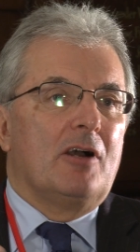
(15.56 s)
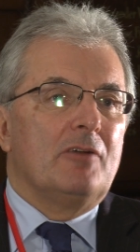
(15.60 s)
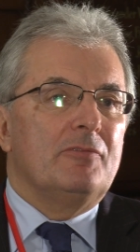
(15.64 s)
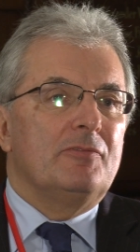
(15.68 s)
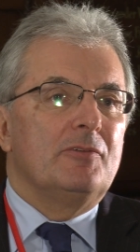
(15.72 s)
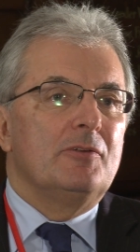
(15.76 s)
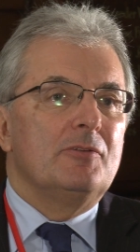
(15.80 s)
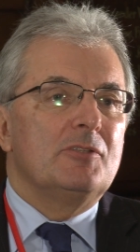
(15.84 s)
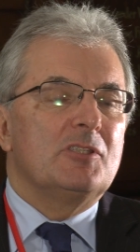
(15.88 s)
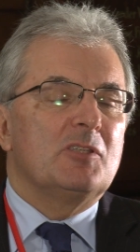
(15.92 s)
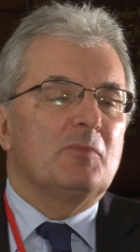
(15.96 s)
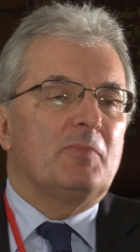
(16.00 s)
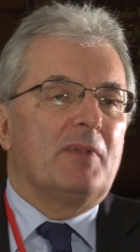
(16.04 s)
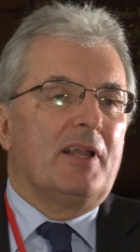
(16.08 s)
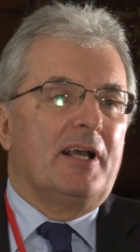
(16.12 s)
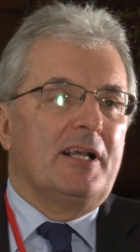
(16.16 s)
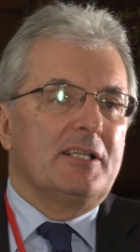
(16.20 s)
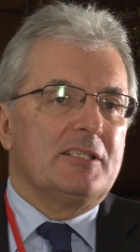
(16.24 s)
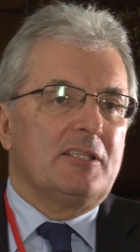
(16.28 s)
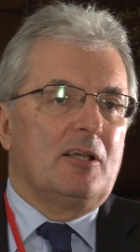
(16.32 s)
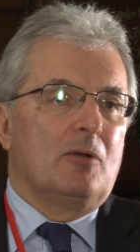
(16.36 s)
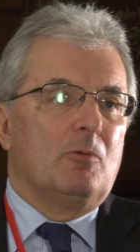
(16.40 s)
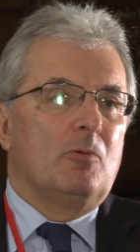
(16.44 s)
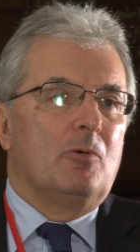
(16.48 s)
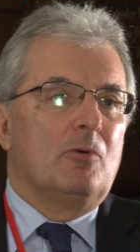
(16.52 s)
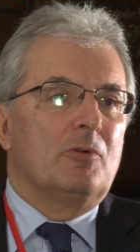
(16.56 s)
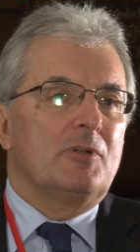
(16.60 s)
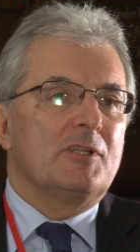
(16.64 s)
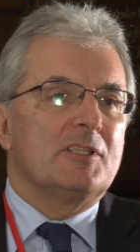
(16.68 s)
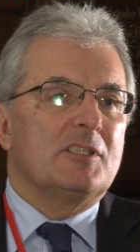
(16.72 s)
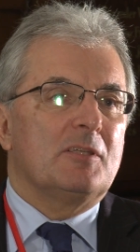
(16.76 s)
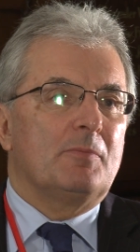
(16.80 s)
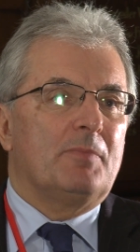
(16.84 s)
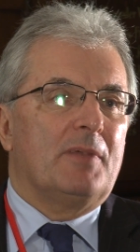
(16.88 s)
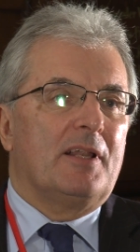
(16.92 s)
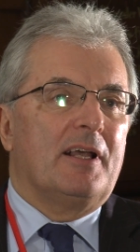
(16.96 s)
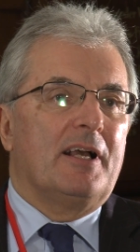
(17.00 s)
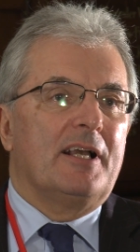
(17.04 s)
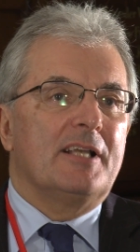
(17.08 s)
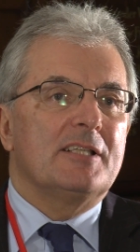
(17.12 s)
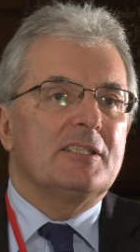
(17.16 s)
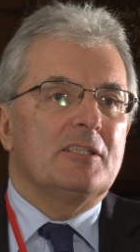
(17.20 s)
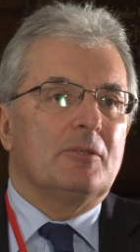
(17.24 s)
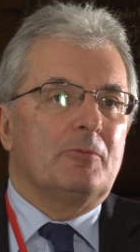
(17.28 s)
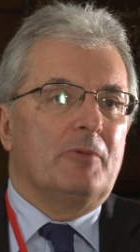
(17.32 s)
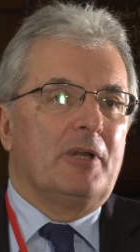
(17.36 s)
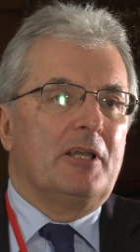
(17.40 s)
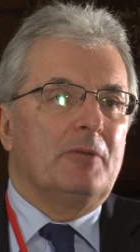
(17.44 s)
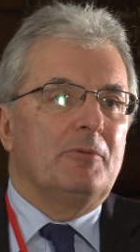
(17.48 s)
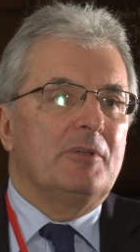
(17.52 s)
our food supplies, our water
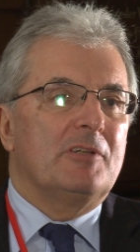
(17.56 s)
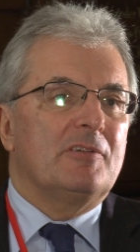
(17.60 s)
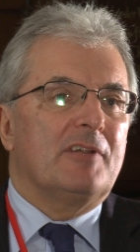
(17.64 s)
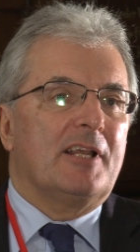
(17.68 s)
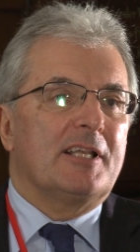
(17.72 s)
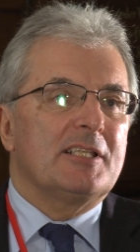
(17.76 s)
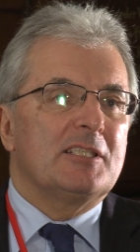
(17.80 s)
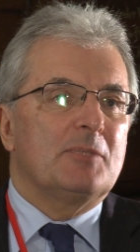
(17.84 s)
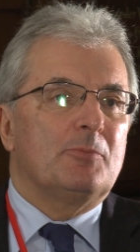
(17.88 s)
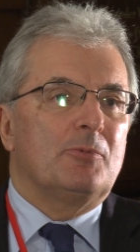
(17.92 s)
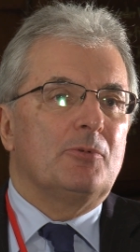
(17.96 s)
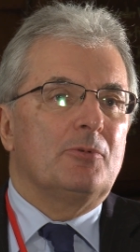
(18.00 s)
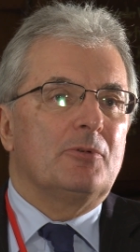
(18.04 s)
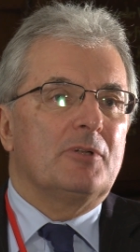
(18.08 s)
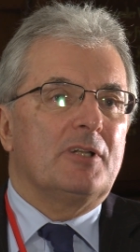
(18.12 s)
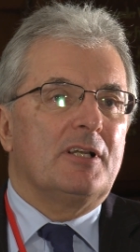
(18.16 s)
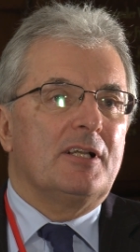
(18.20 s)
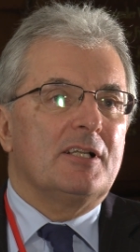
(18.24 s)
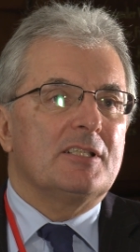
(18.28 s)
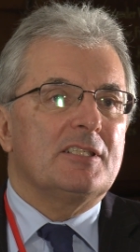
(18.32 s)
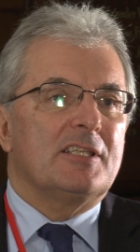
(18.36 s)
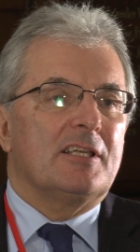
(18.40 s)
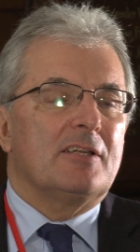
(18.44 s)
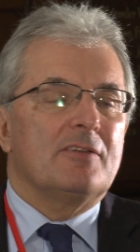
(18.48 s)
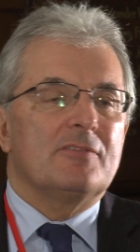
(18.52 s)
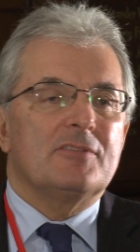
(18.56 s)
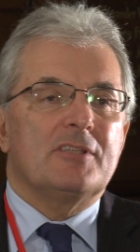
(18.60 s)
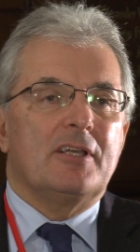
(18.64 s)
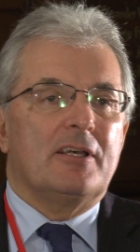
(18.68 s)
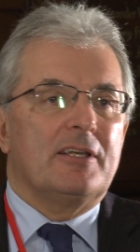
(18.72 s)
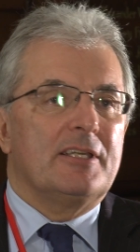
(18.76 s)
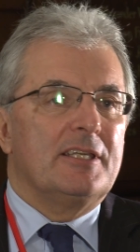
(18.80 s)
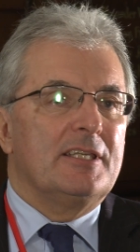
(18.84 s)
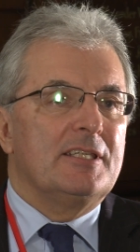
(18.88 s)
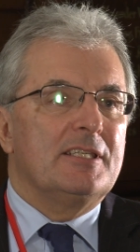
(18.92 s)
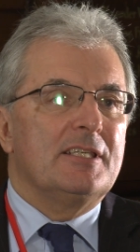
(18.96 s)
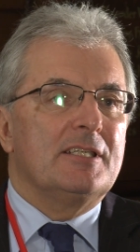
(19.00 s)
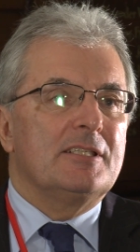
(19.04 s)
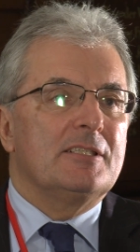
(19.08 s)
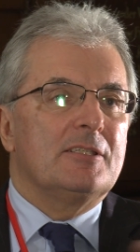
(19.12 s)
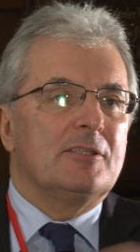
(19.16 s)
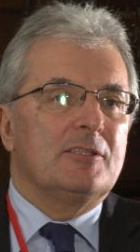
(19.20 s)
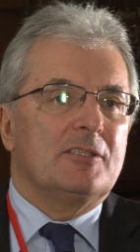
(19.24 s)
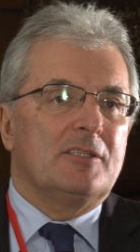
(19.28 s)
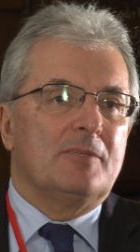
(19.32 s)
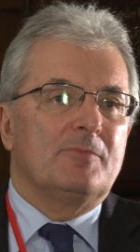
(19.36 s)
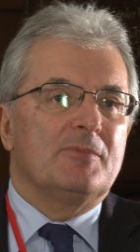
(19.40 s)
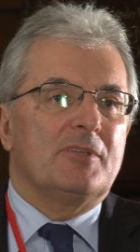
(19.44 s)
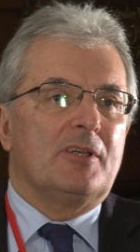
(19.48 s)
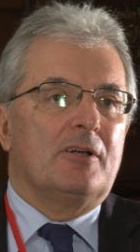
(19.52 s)
supplies, the way we transport ourselves, our heating
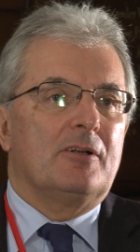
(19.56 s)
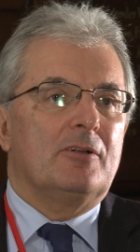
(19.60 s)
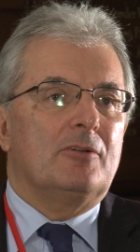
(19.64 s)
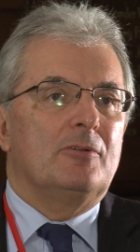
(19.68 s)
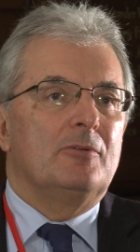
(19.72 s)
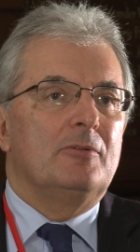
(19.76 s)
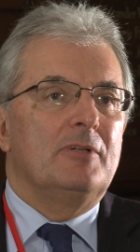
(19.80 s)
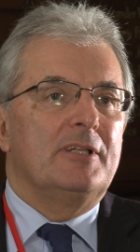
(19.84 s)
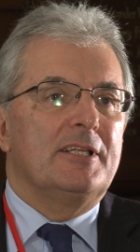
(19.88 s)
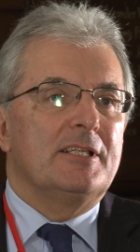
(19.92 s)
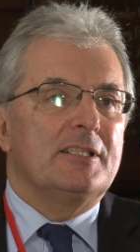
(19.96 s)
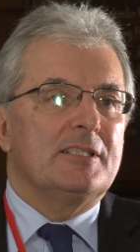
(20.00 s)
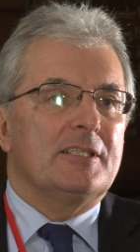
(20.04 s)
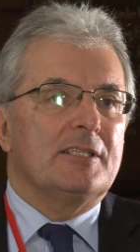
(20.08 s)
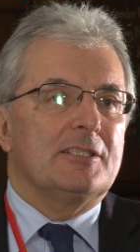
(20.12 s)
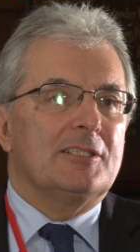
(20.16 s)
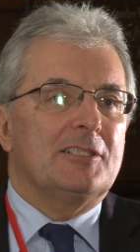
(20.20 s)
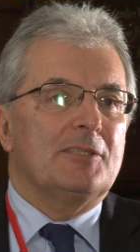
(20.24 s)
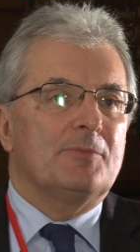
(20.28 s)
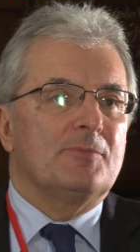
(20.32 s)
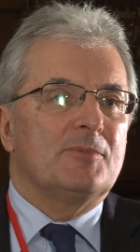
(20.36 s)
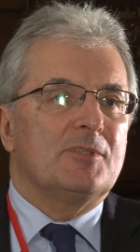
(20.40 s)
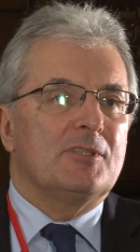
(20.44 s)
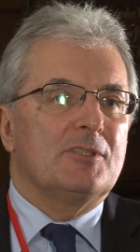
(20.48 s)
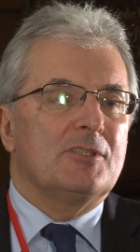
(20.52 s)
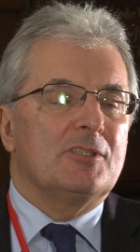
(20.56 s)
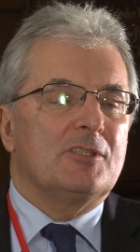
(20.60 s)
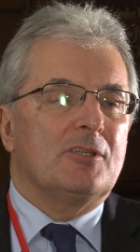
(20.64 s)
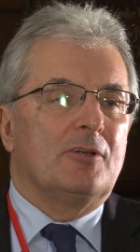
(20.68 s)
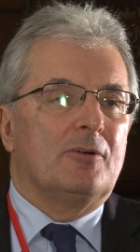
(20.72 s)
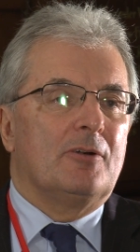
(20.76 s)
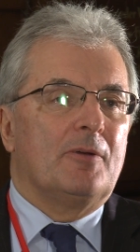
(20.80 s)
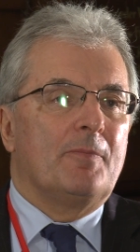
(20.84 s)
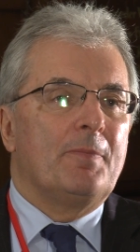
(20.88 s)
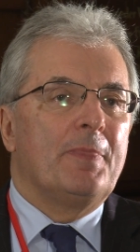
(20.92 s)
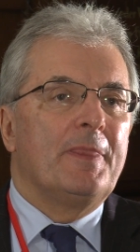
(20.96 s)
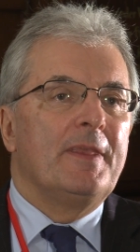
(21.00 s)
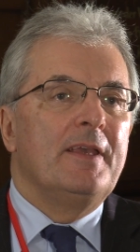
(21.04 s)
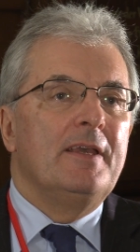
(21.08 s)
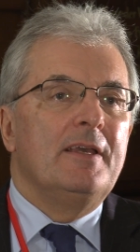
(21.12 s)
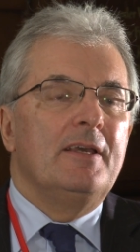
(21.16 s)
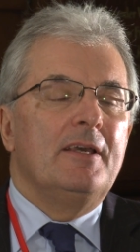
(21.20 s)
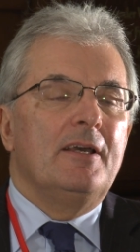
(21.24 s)
systems, our cooling systems and so on,